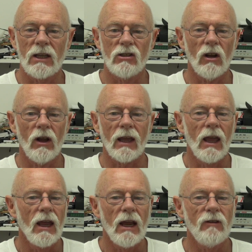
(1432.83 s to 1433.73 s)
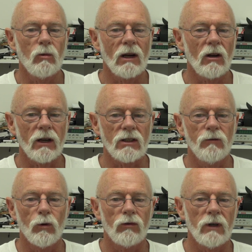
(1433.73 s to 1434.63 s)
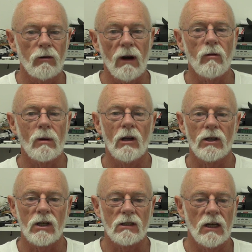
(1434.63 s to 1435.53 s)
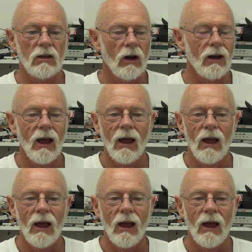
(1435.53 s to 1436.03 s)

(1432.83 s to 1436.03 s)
It's not like everyone likes 4.3 or everyone likes 16.9.